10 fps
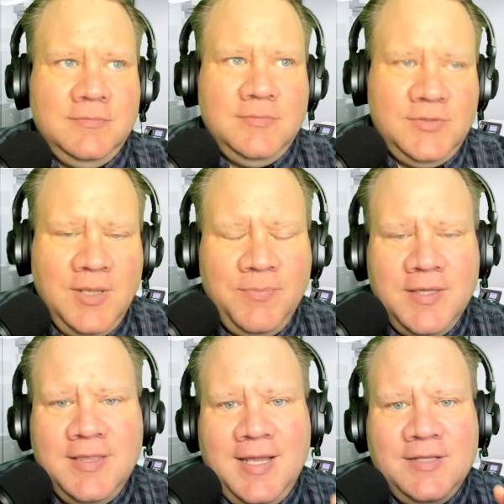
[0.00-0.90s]

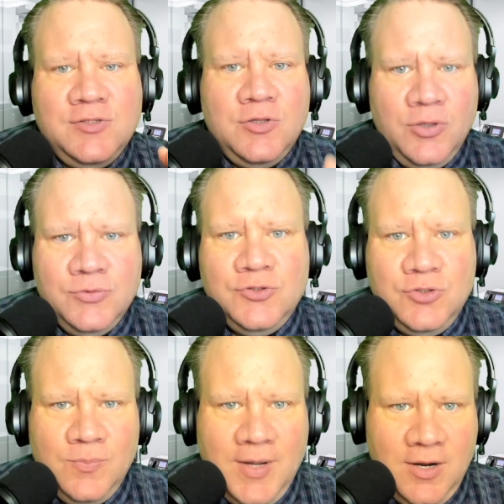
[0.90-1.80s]
something that is close
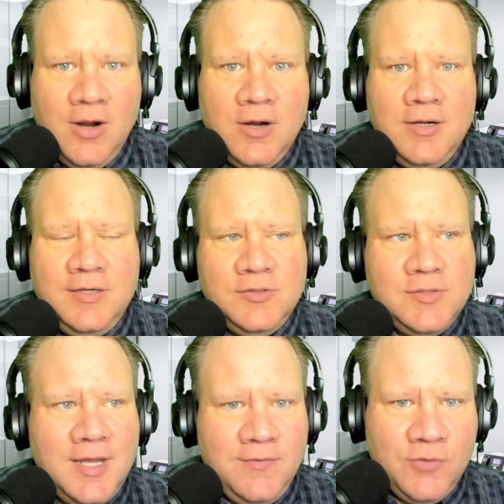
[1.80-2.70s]
to my heart and is
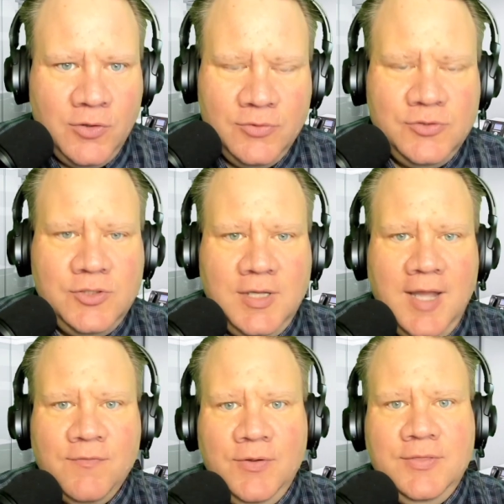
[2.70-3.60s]
kind of close to
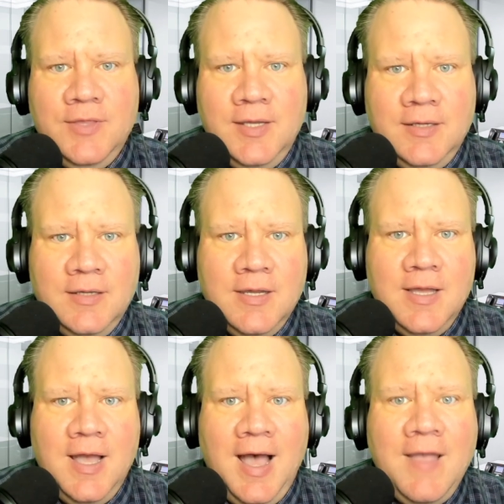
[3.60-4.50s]
everything
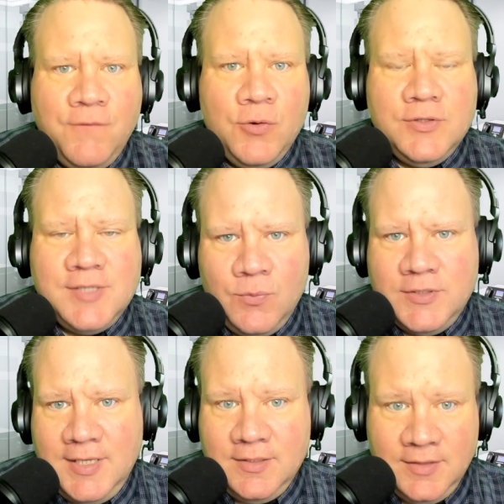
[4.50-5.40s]
I focus on with
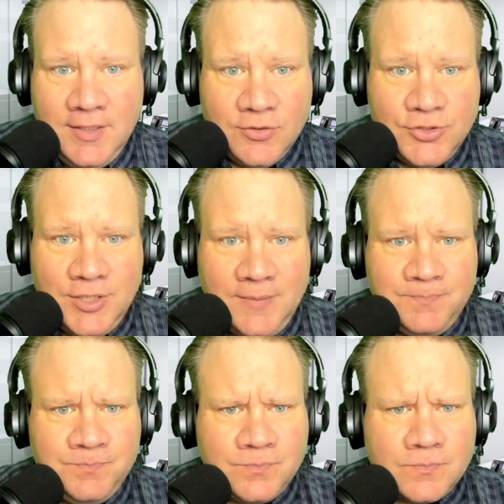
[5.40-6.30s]
data leadership,
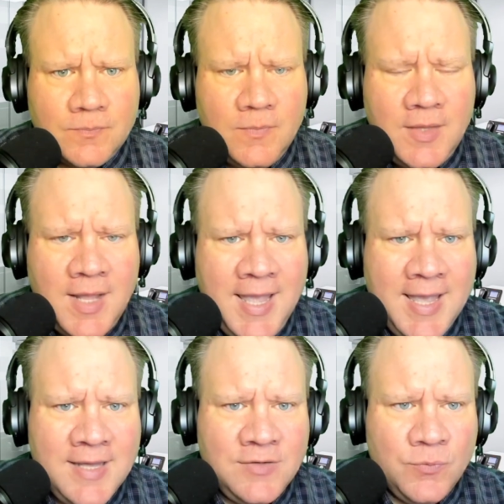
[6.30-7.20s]

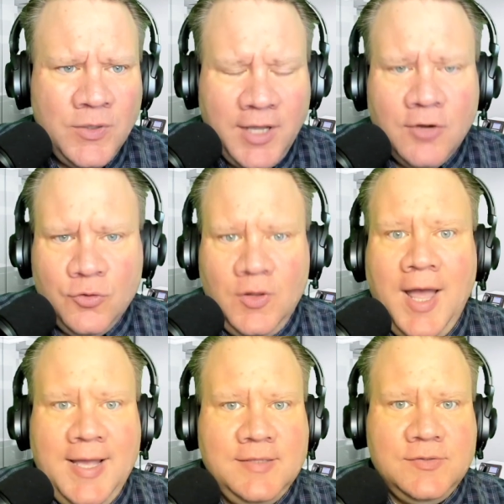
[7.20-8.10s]
and really
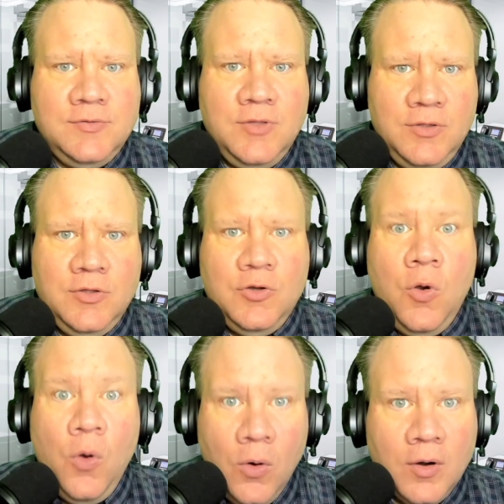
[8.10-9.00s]
underlies the
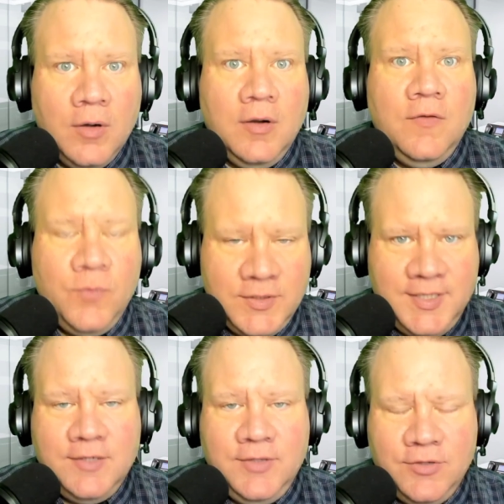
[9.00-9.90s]
core of what
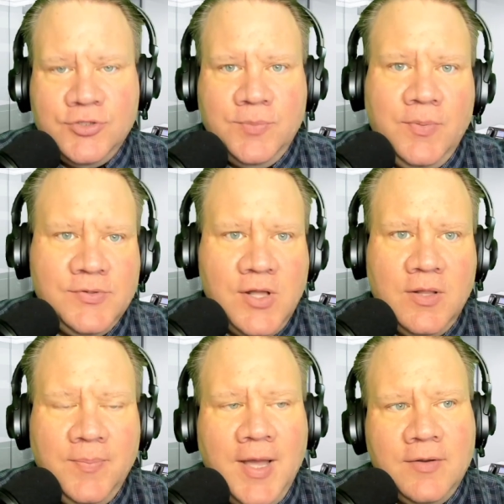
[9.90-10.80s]
data leadership is all
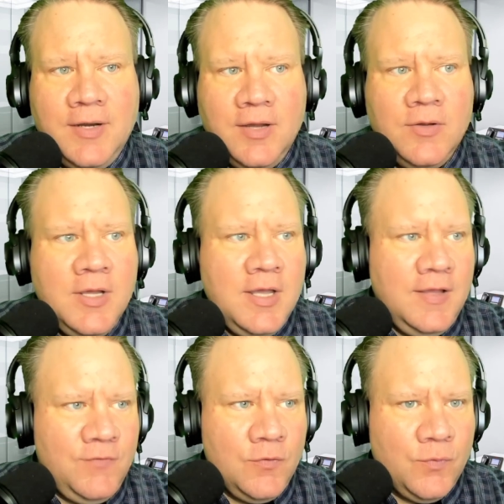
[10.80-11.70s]
about. Now,
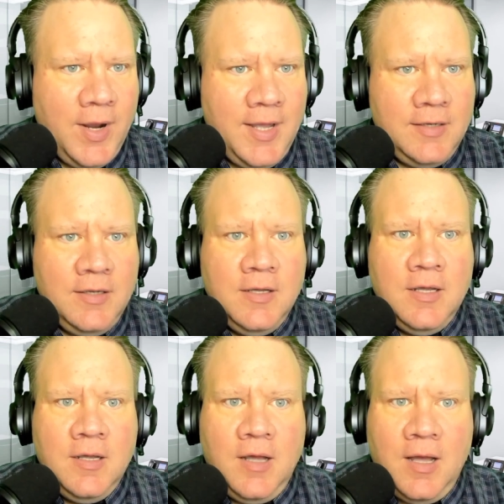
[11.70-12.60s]
if you've read
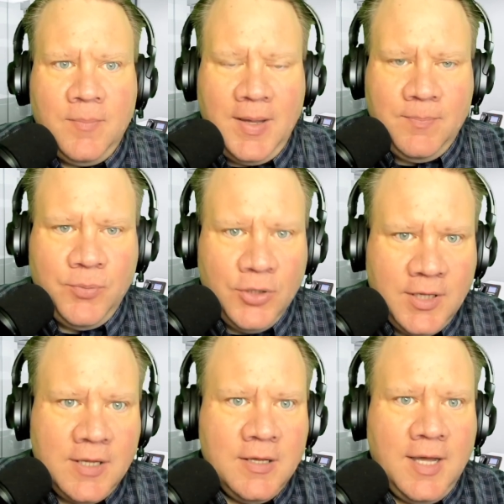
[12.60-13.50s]
my book
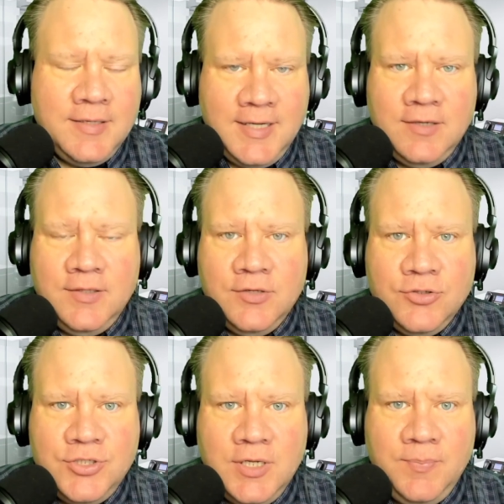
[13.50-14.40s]
on data
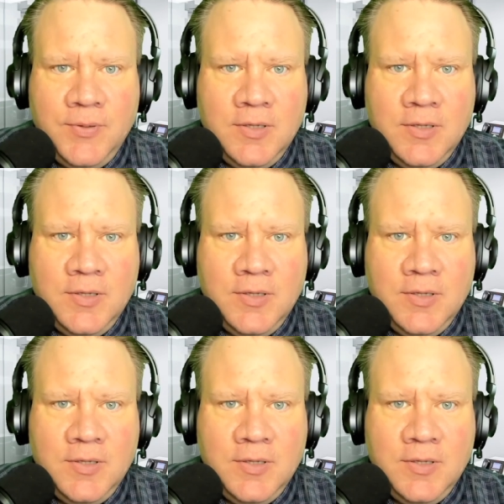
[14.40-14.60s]
leadership